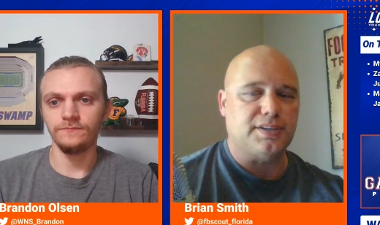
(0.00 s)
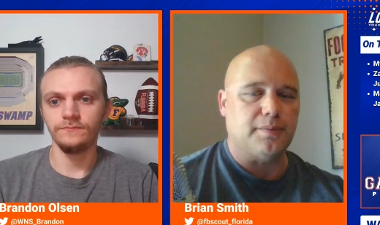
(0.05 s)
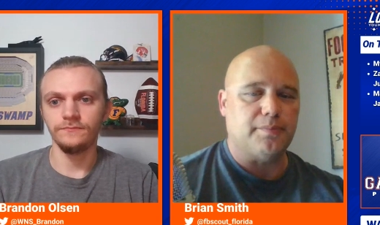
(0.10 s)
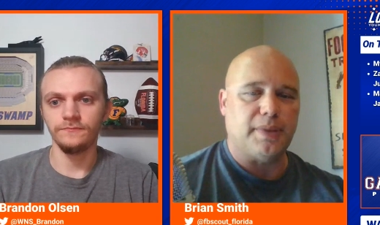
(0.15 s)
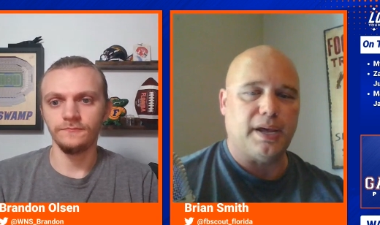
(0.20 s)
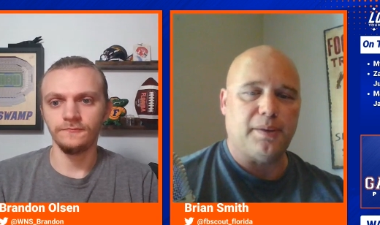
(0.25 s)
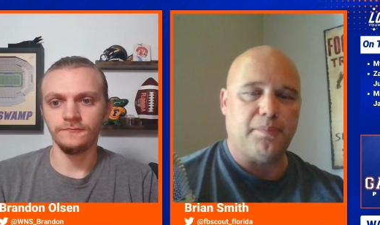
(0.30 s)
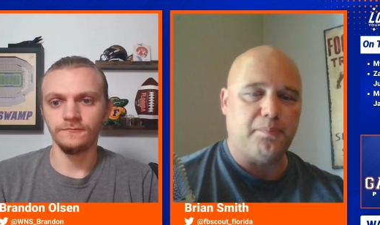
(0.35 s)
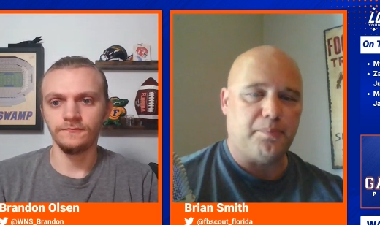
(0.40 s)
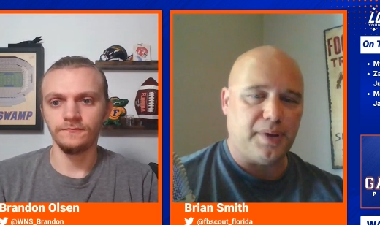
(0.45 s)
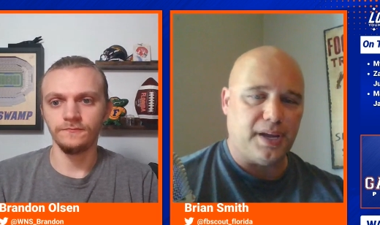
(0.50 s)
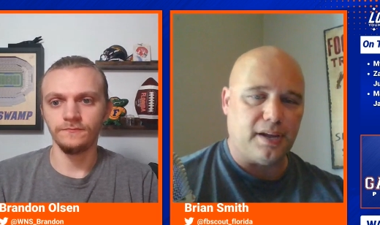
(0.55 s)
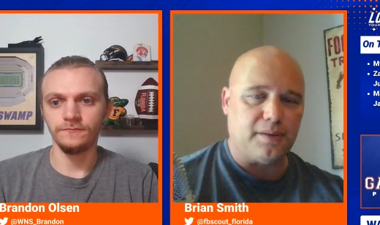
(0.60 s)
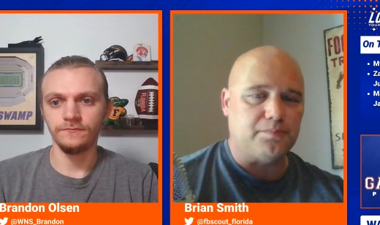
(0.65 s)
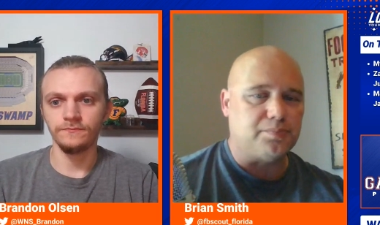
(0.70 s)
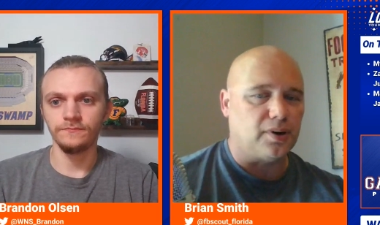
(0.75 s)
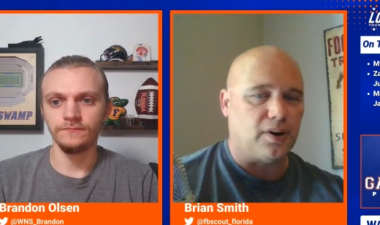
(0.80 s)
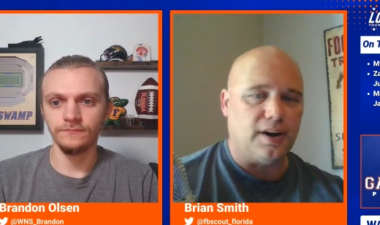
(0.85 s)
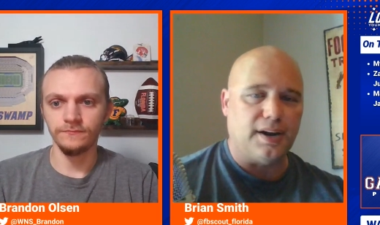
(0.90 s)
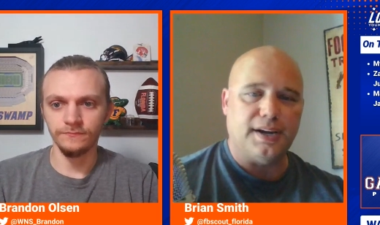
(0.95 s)
Speaker 1: that made
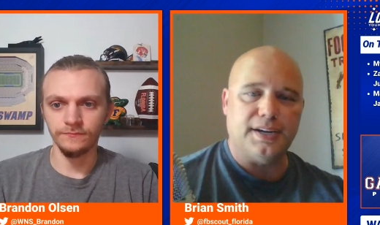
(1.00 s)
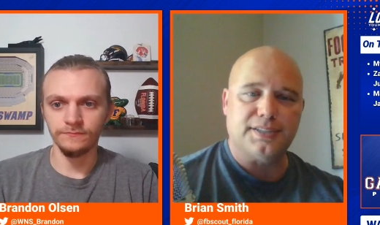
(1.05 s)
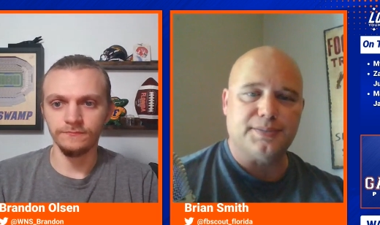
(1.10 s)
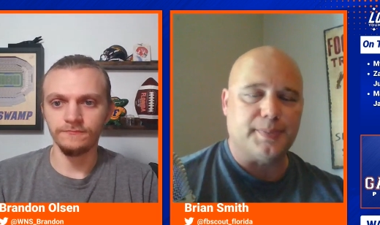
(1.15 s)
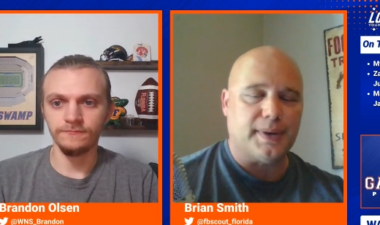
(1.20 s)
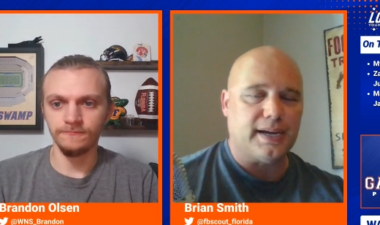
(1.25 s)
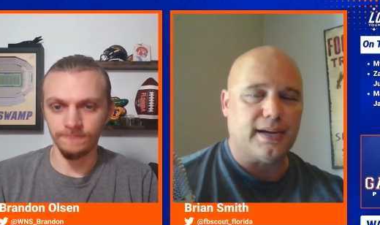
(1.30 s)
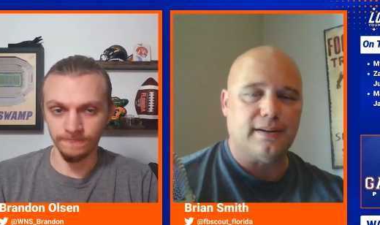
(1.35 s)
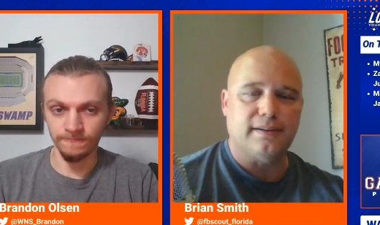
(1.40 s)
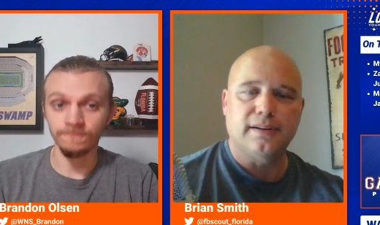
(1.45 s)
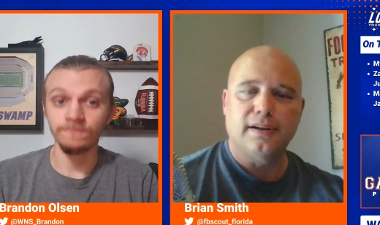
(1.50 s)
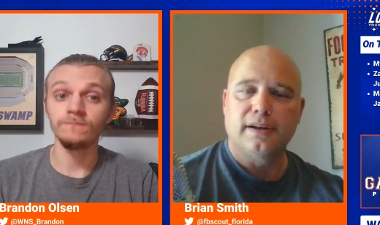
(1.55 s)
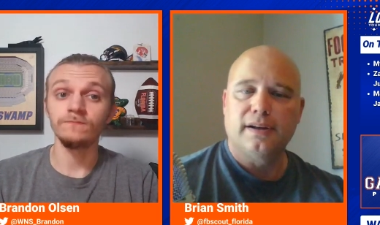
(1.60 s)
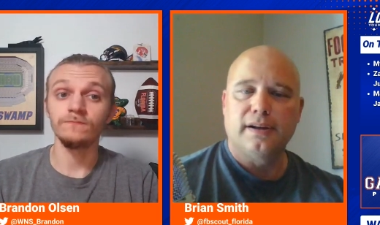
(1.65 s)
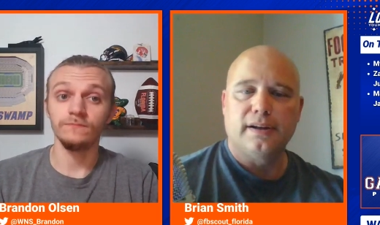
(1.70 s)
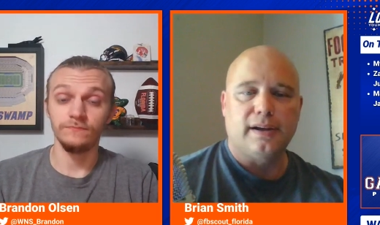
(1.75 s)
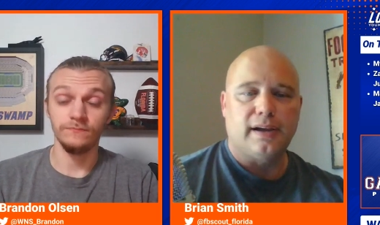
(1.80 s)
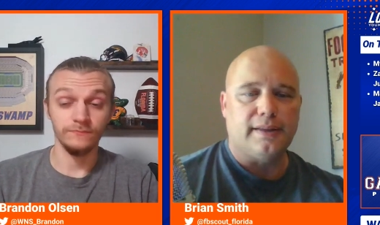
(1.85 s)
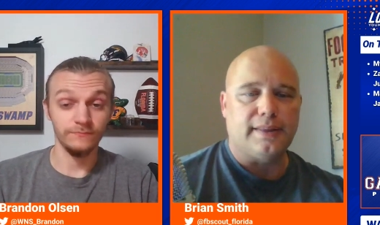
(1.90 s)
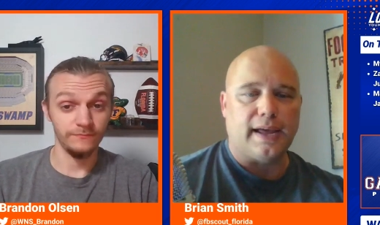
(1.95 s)
big plays, man.
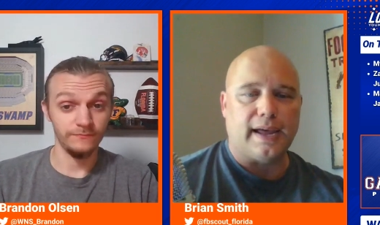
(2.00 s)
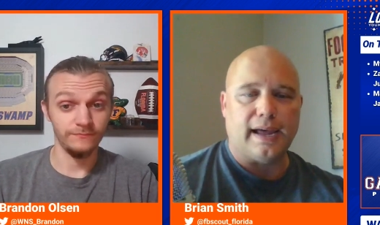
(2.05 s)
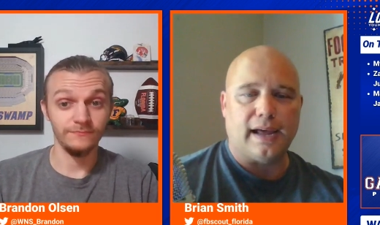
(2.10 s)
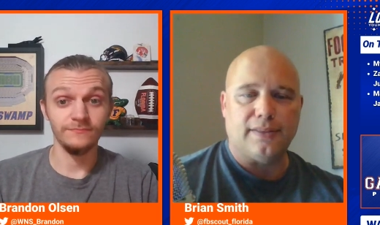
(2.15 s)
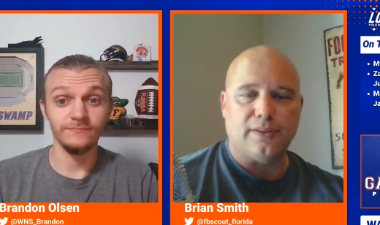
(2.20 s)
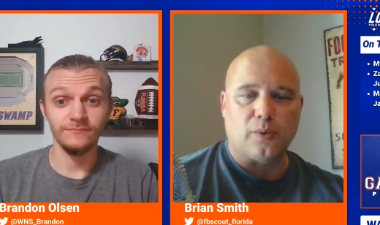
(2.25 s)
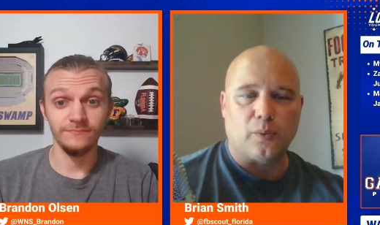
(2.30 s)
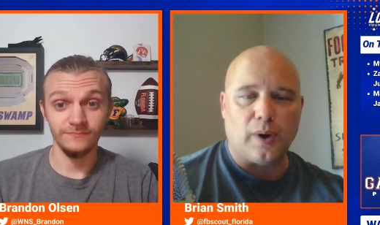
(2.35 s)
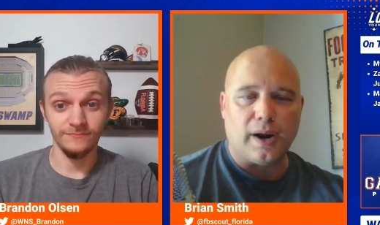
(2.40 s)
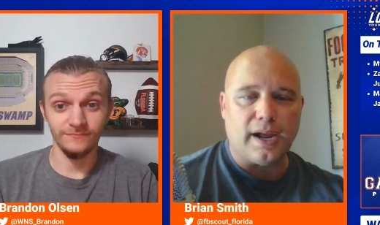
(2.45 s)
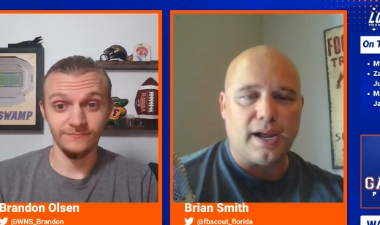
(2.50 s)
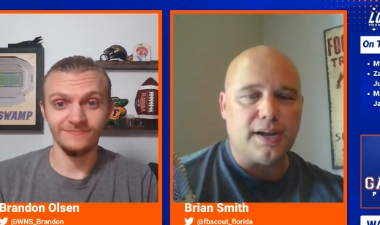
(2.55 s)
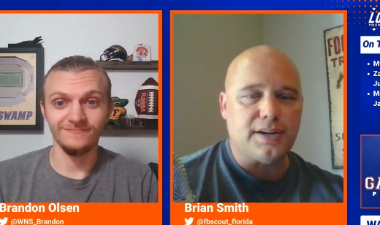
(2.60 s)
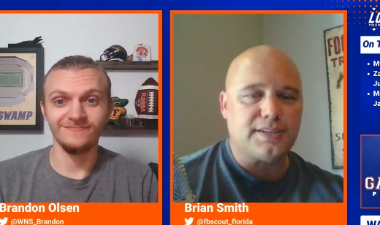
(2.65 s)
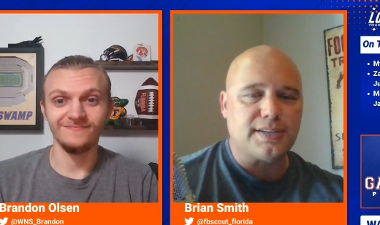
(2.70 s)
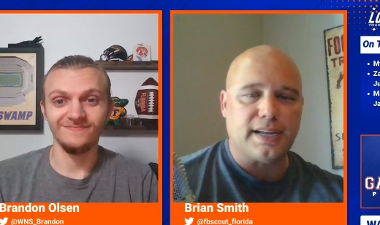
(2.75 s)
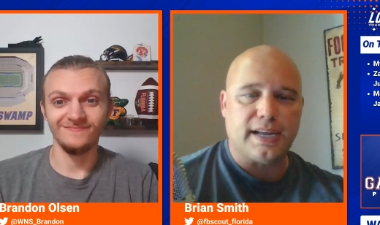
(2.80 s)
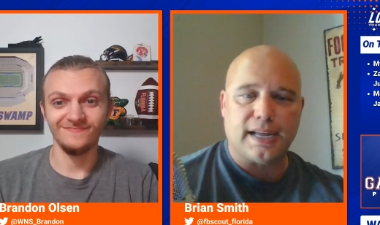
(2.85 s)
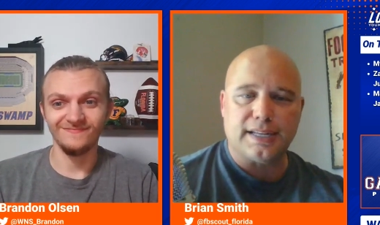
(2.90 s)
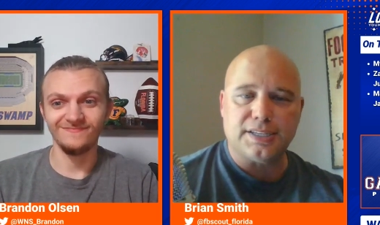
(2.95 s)
And they had the
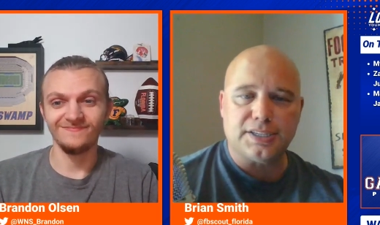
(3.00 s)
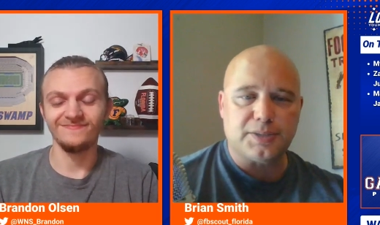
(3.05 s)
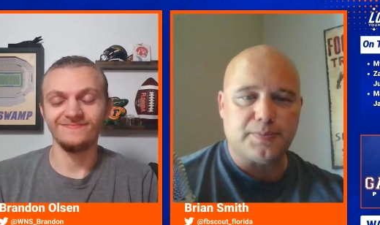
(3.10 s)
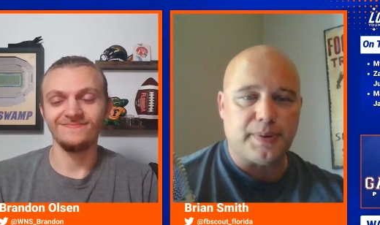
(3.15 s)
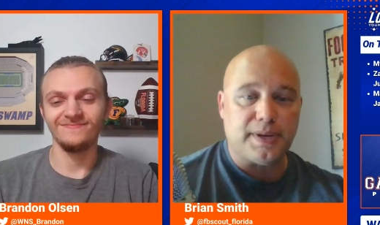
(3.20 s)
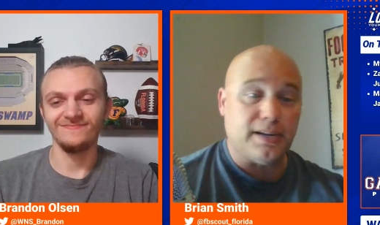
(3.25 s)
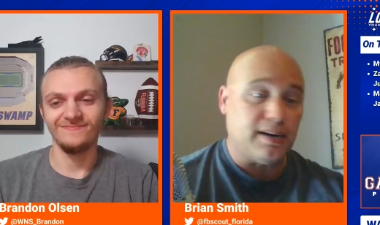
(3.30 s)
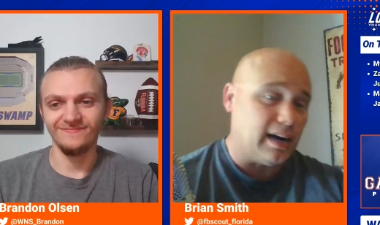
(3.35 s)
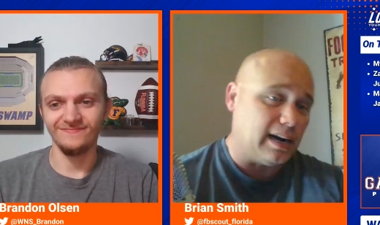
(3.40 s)
range, they had the speed.